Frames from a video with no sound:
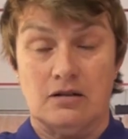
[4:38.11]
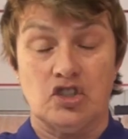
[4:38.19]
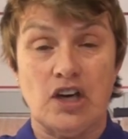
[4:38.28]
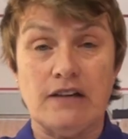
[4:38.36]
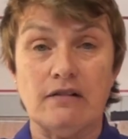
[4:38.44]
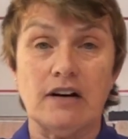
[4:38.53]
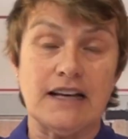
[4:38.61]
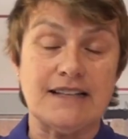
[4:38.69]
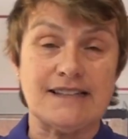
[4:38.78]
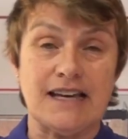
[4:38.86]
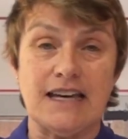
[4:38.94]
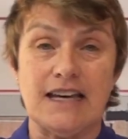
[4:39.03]
generally
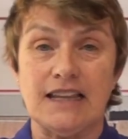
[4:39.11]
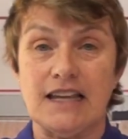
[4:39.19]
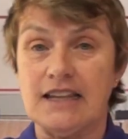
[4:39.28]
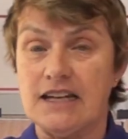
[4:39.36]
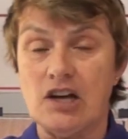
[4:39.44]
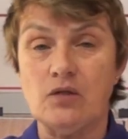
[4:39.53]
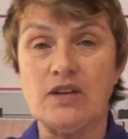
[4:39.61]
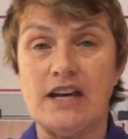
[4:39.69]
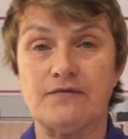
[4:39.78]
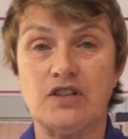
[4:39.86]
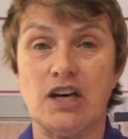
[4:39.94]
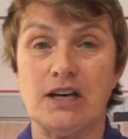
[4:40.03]
saying that they don't
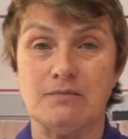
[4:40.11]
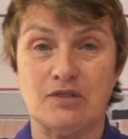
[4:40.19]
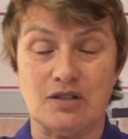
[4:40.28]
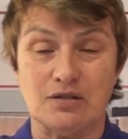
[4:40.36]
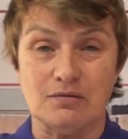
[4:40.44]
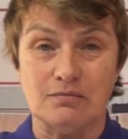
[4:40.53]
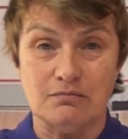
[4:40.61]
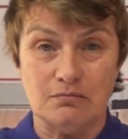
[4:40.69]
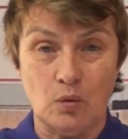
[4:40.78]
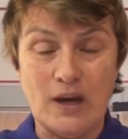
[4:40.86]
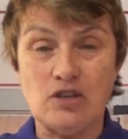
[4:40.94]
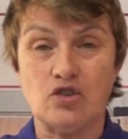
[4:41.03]
have time to
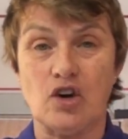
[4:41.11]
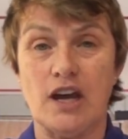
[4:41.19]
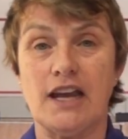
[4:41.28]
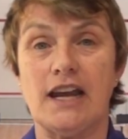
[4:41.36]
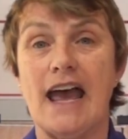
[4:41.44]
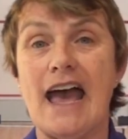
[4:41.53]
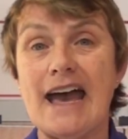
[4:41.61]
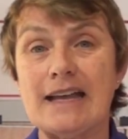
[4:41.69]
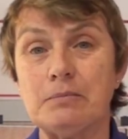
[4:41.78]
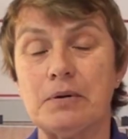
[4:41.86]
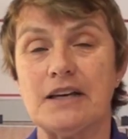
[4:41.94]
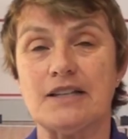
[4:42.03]
weight train
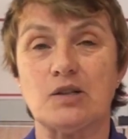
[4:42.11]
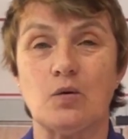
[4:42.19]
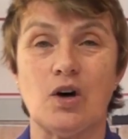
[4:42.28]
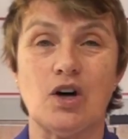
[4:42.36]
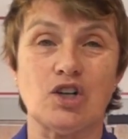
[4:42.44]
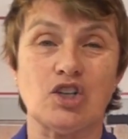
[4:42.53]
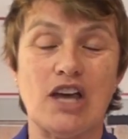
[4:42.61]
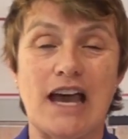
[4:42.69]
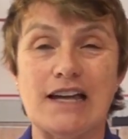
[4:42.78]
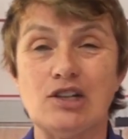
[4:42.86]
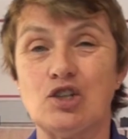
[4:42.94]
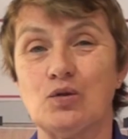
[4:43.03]
and play squash
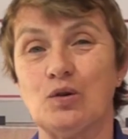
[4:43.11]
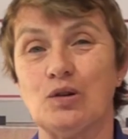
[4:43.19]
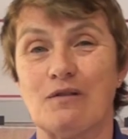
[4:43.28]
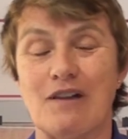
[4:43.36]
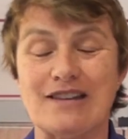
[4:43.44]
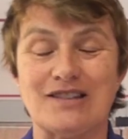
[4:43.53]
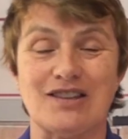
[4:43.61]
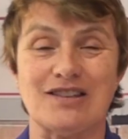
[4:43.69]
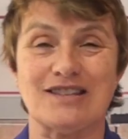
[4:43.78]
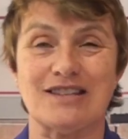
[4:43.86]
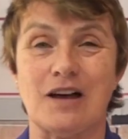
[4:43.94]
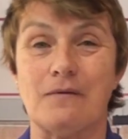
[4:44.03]
and do all the rest of the
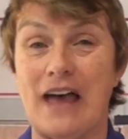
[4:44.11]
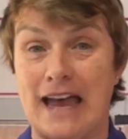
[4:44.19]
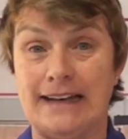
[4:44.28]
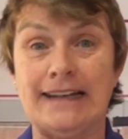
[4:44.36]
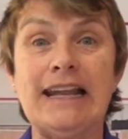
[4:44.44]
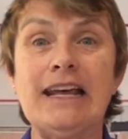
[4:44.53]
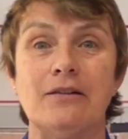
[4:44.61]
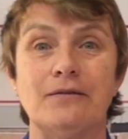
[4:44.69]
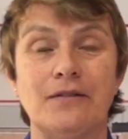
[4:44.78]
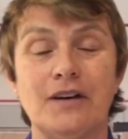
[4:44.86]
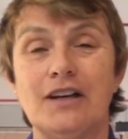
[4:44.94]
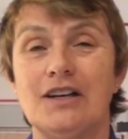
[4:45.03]
stuff and
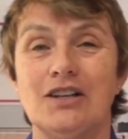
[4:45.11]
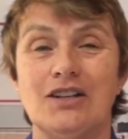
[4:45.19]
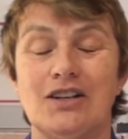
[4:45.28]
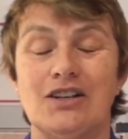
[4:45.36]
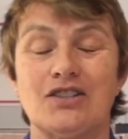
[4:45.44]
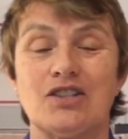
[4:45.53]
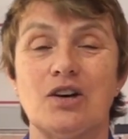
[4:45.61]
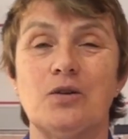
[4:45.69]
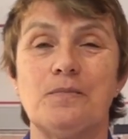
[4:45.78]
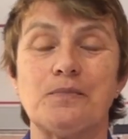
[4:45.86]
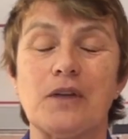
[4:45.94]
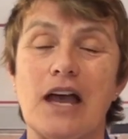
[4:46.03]
live.
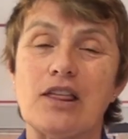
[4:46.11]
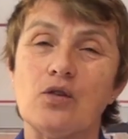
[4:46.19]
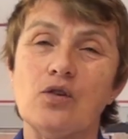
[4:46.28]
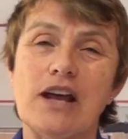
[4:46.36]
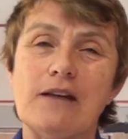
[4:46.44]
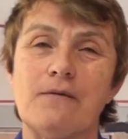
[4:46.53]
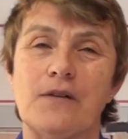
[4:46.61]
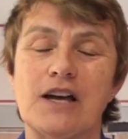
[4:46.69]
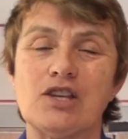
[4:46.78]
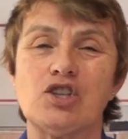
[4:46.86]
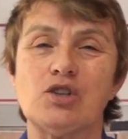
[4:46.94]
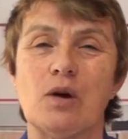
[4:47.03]
So I thought I'd
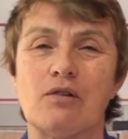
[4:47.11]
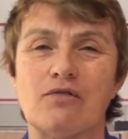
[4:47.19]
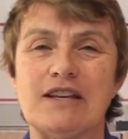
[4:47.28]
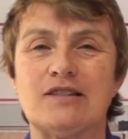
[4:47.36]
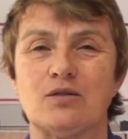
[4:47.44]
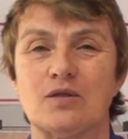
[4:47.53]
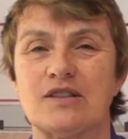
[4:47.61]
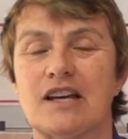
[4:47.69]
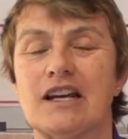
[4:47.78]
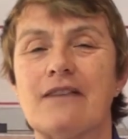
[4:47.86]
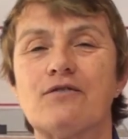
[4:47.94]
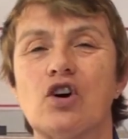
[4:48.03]
find you a resource,
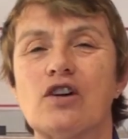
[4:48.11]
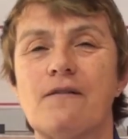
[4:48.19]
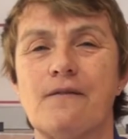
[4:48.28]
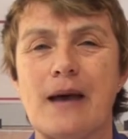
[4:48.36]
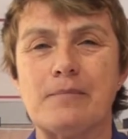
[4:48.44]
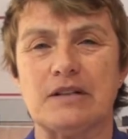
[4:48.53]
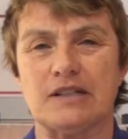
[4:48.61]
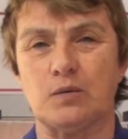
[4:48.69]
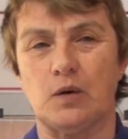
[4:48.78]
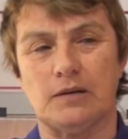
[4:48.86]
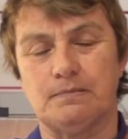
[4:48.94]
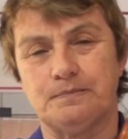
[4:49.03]
and I've got a fabulous
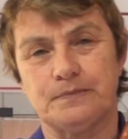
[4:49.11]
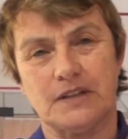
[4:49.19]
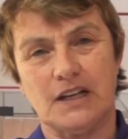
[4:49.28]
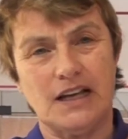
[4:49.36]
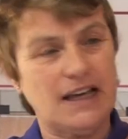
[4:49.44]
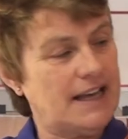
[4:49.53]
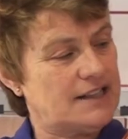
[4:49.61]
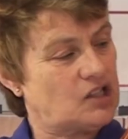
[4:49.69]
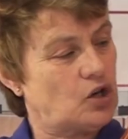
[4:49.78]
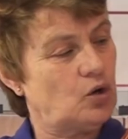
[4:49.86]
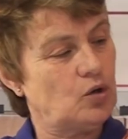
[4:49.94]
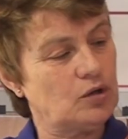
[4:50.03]
one. It's
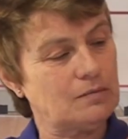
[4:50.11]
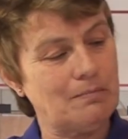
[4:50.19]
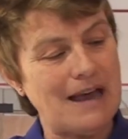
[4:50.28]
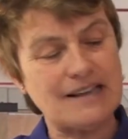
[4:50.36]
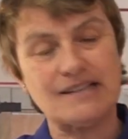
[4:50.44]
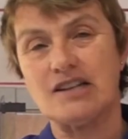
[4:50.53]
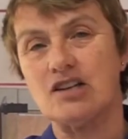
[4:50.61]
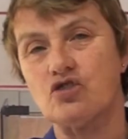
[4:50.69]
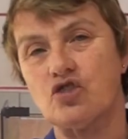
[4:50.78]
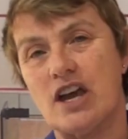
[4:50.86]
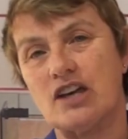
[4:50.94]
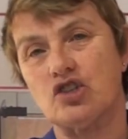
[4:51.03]
called Max
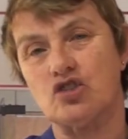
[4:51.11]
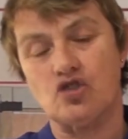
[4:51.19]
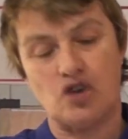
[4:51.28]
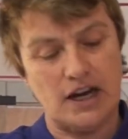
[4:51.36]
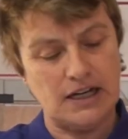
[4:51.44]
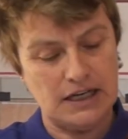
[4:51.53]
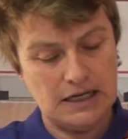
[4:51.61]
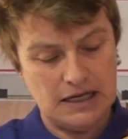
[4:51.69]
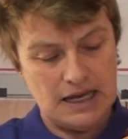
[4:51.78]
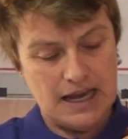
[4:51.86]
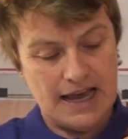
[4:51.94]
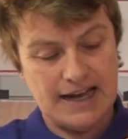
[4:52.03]
Contraction Training,
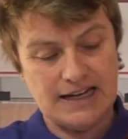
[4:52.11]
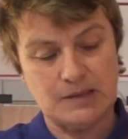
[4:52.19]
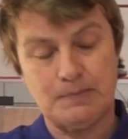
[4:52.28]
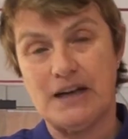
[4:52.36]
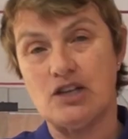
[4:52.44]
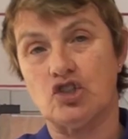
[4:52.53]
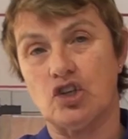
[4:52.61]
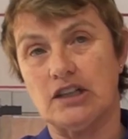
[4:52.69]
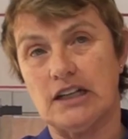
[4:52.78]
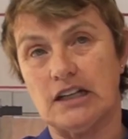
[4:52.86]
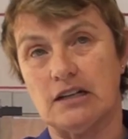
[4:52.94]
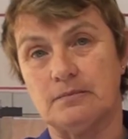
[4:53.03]
and it's by John
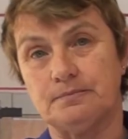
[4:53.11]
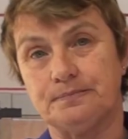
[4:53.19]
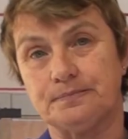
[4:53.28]
Little.